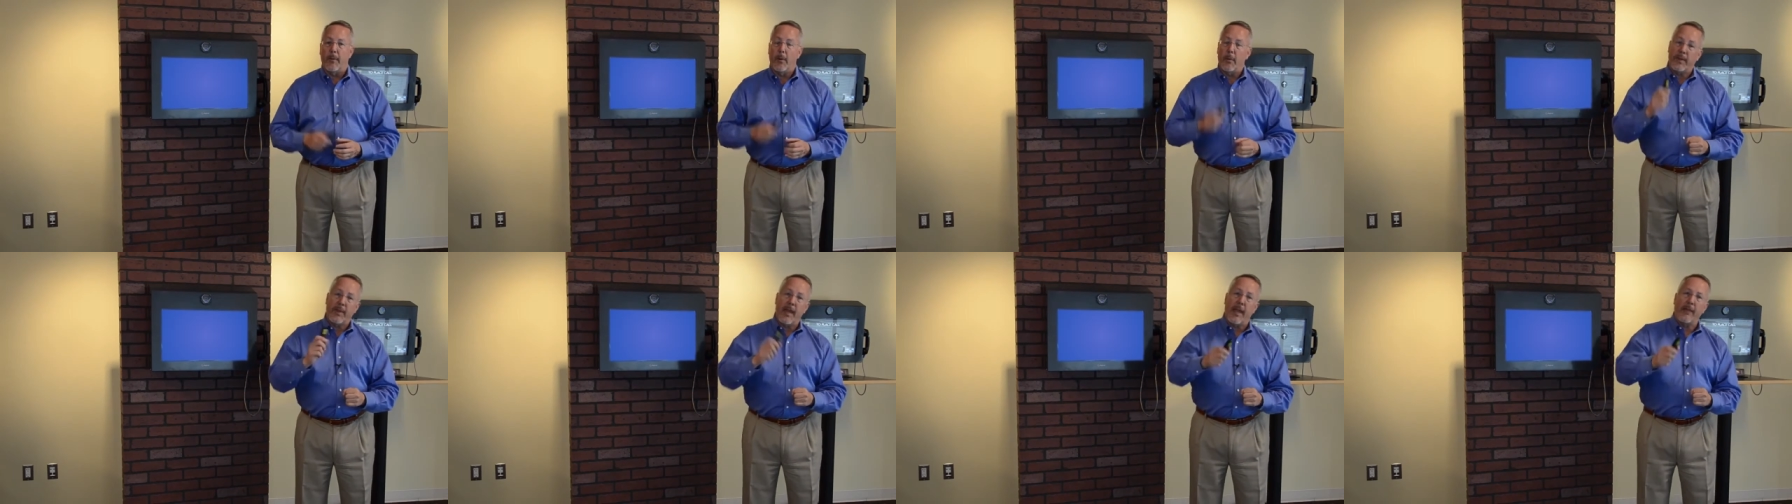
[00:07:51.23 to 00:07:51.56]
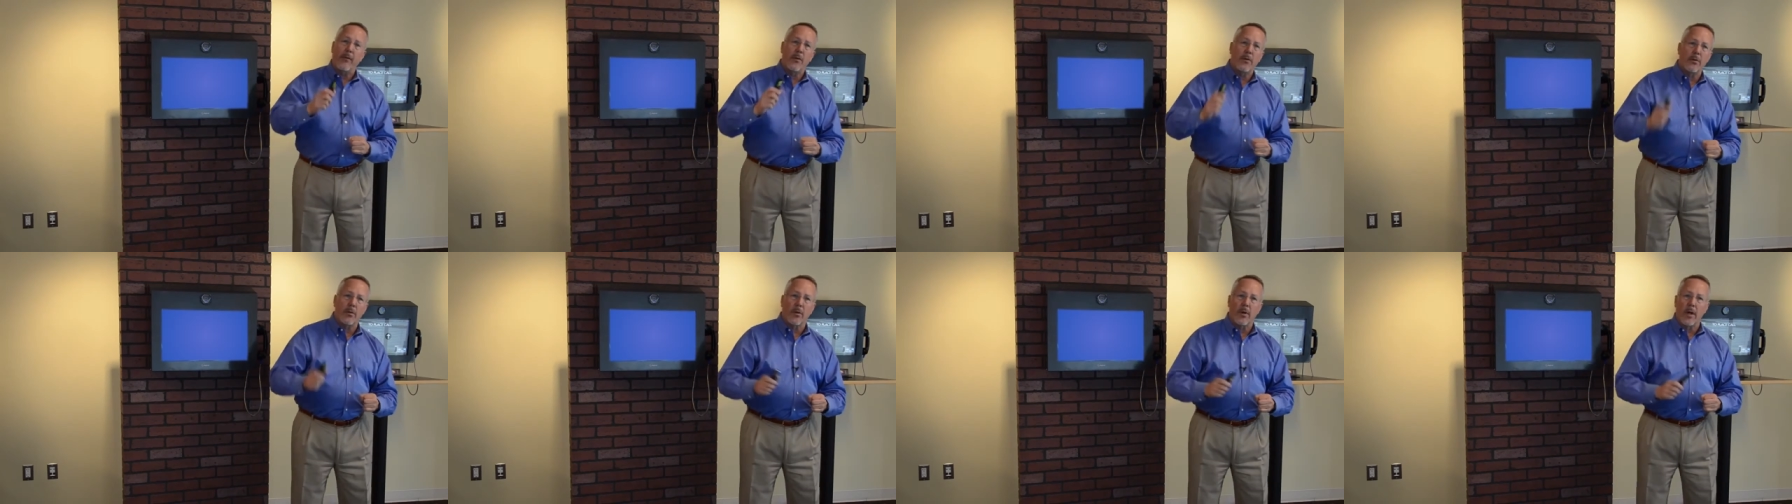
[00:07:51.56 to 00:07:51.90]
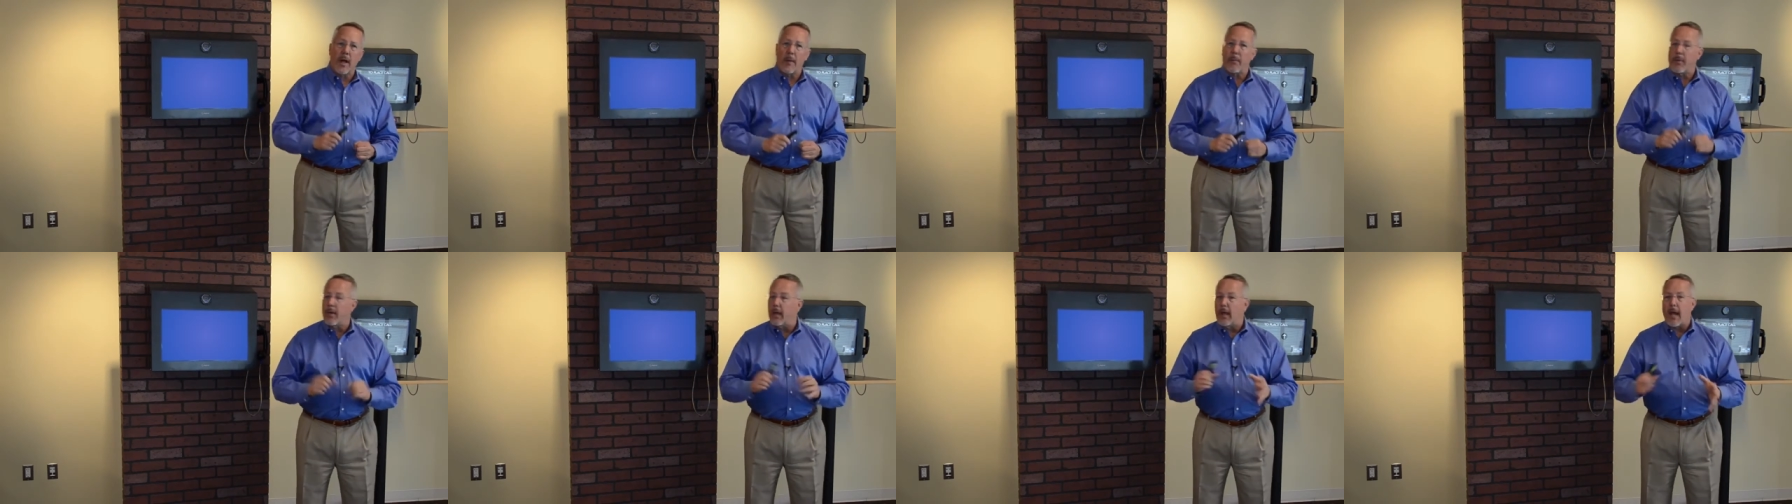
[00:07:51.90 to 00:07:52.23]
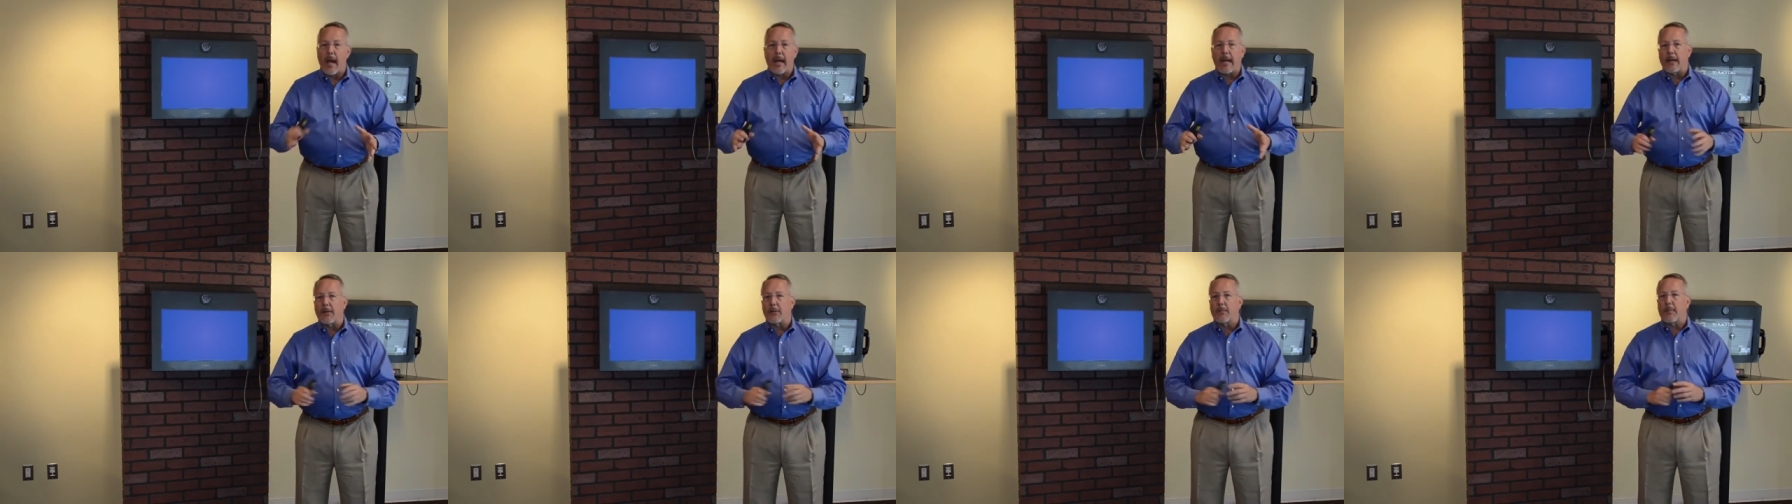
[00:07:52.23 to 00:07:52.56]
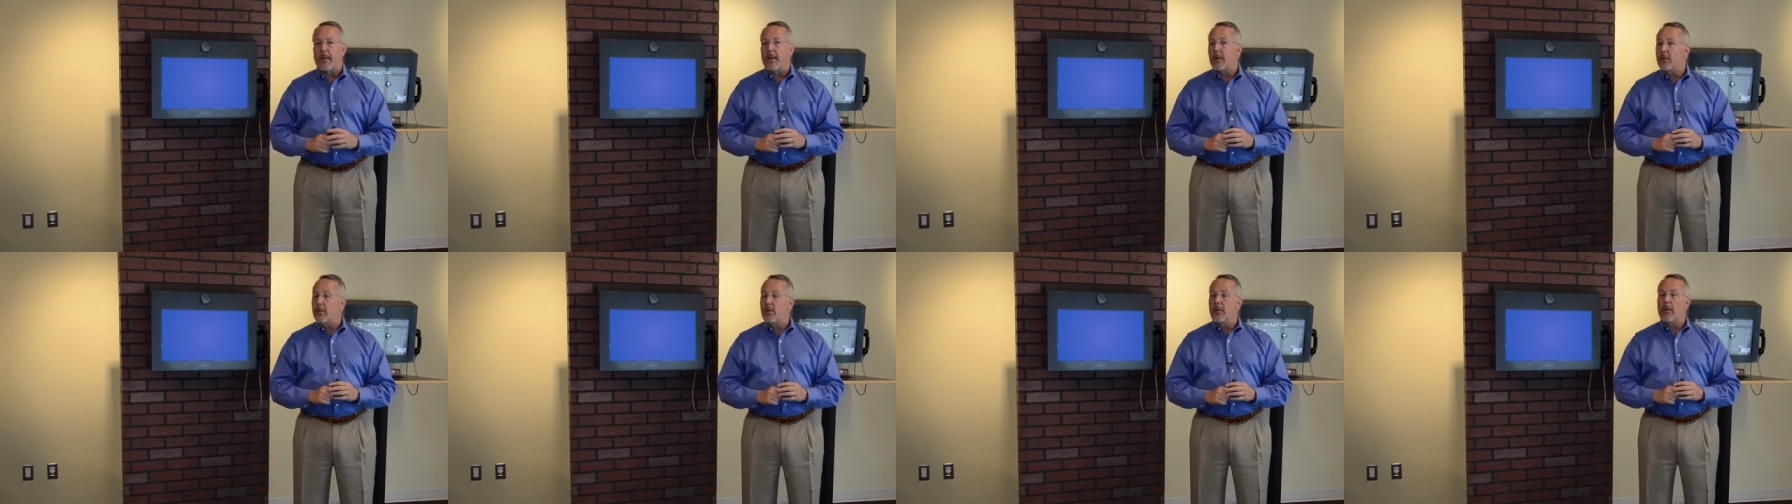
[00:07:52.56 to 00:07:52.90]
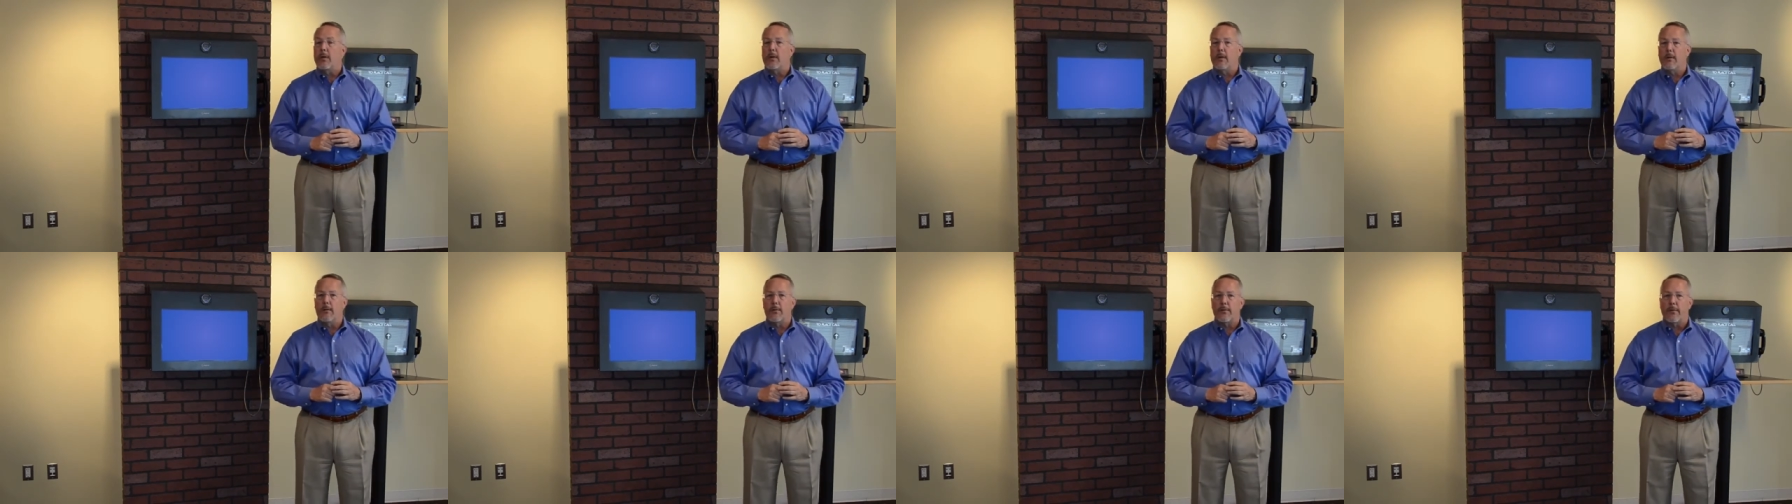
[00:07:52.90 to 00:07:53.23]
But with that, those are a couple of lockout specs you
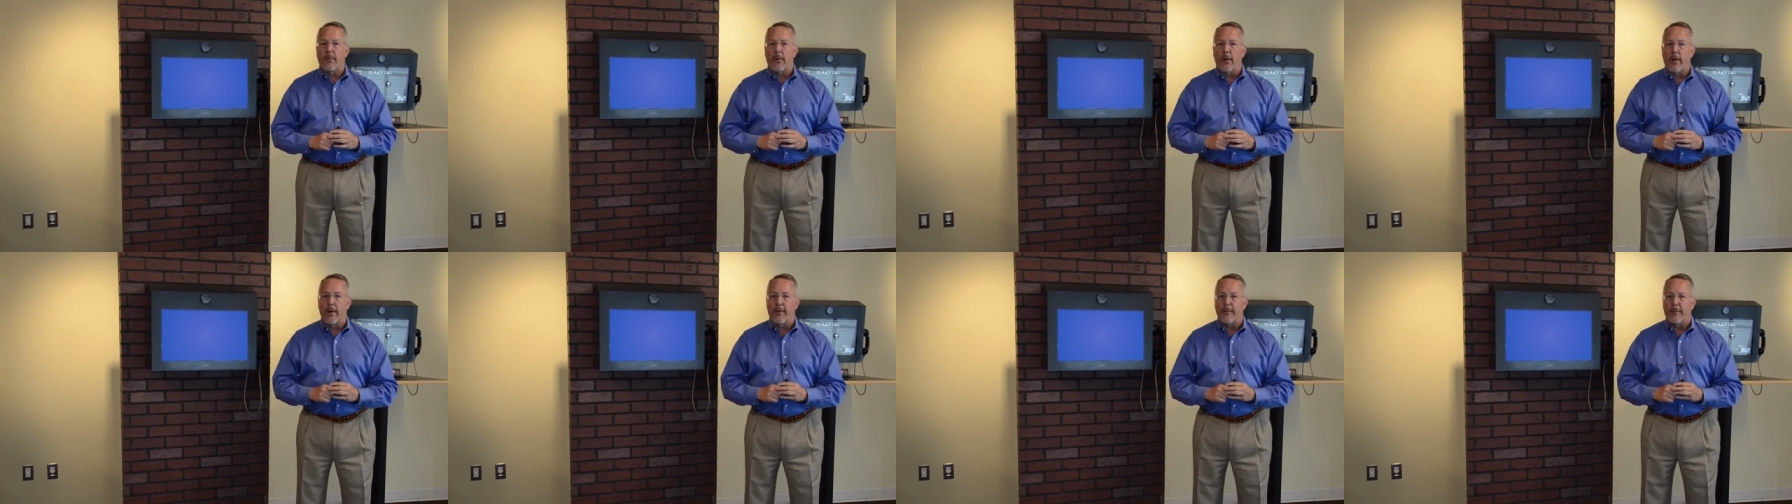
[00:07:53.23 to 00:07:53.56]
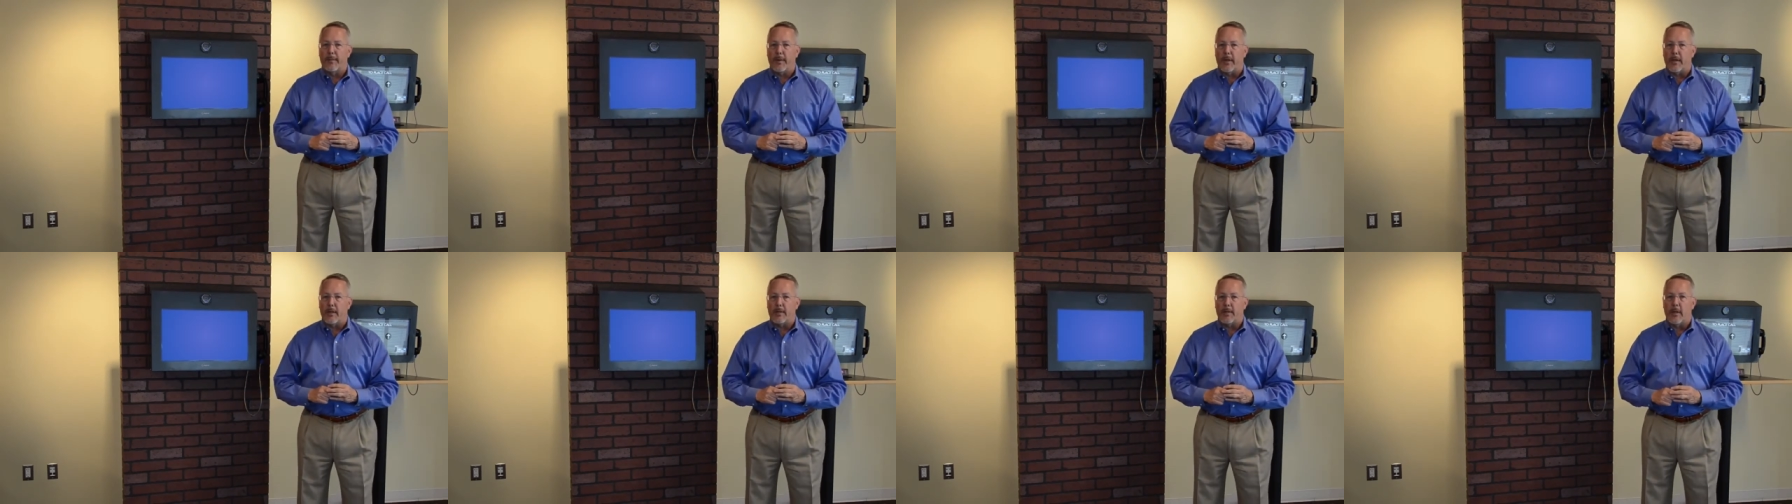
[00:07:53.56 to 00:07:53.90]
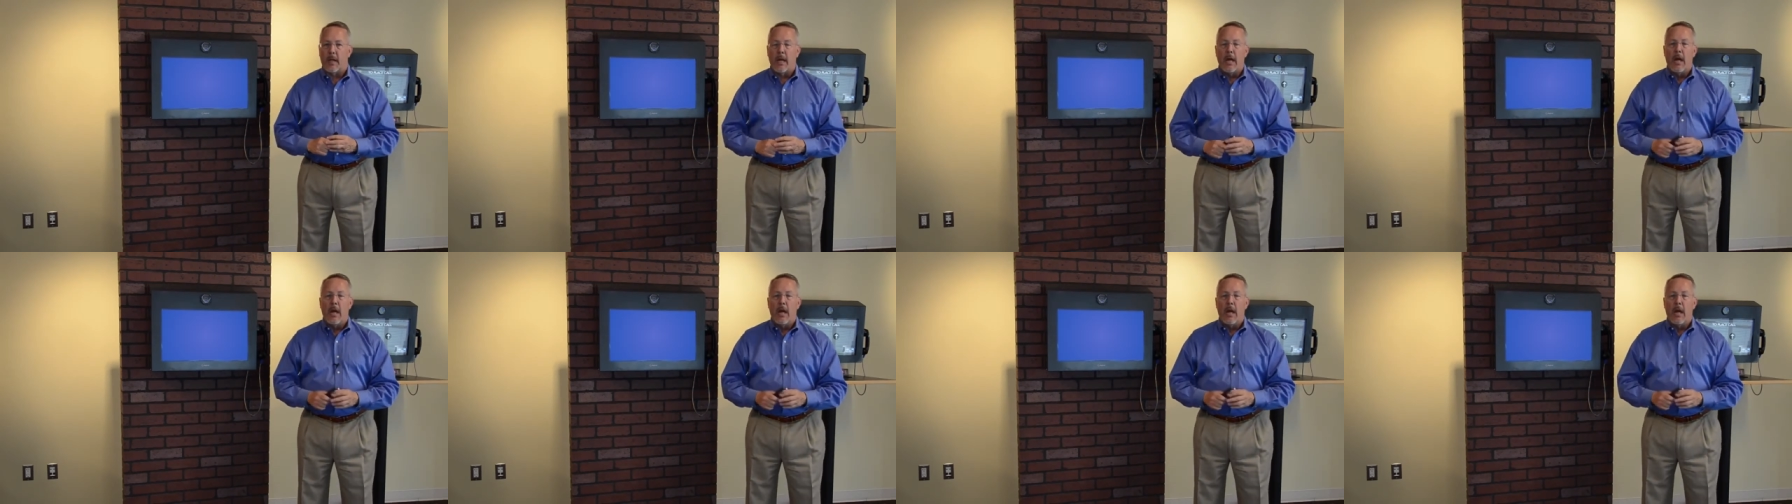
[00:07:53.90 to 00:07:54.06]
can use for RFPs.